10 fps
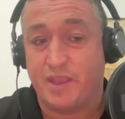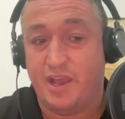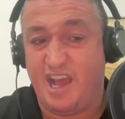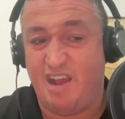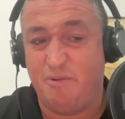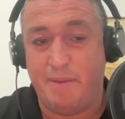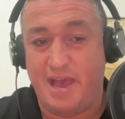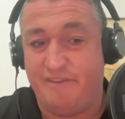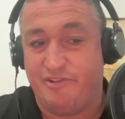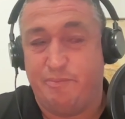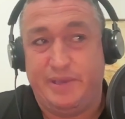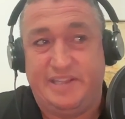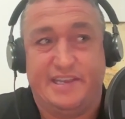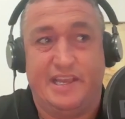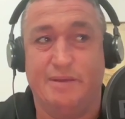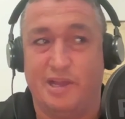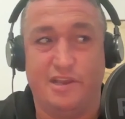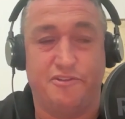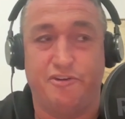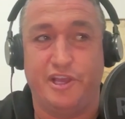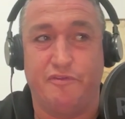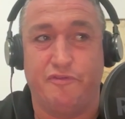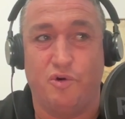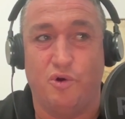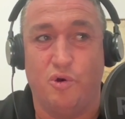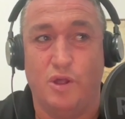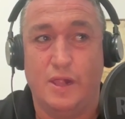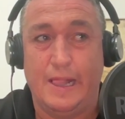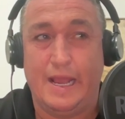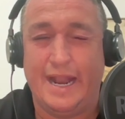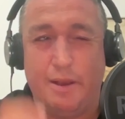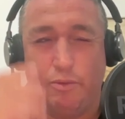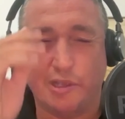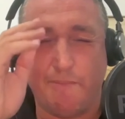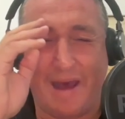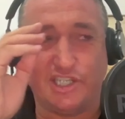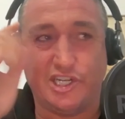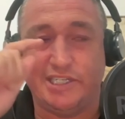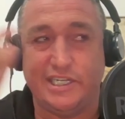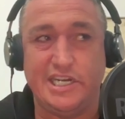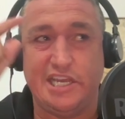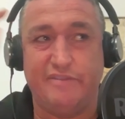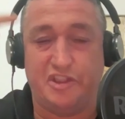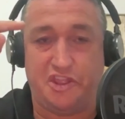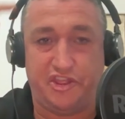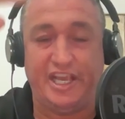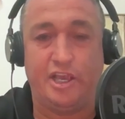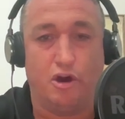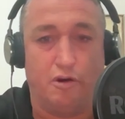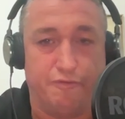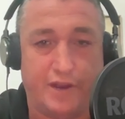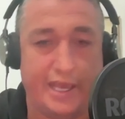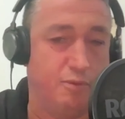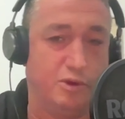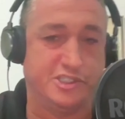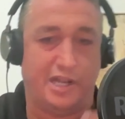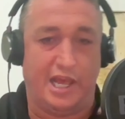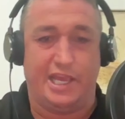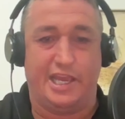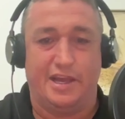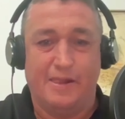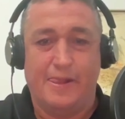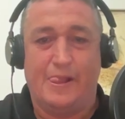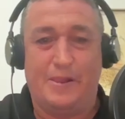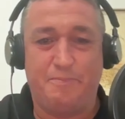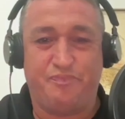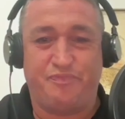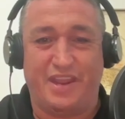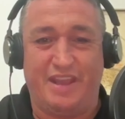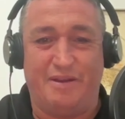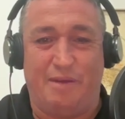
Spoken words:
And I remember Evan beating him like 3-4. And it was a match I didn't even think of. Like, it wasn't like I